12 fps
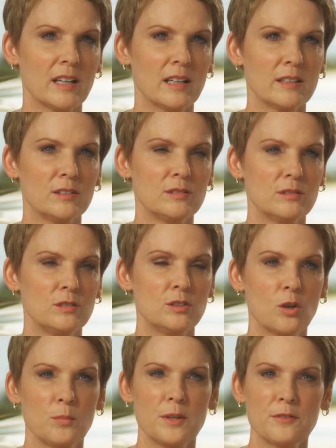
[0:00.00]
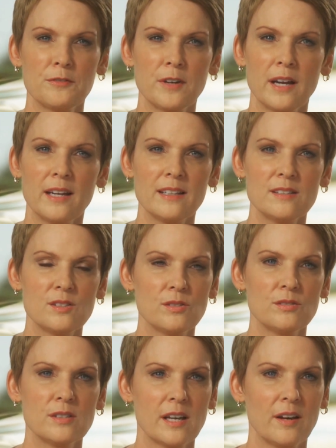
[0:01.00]
Uh, don't be afraid
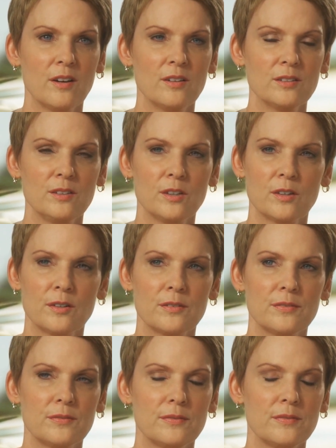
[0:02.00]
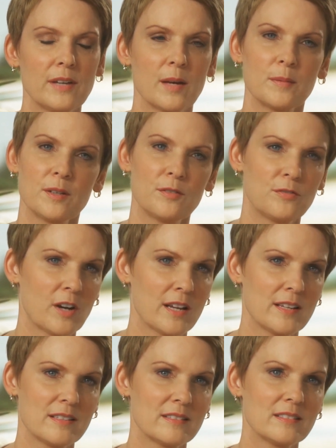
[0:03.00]
to tell your family and
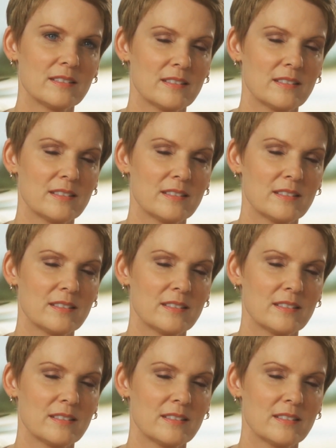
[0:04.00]
friends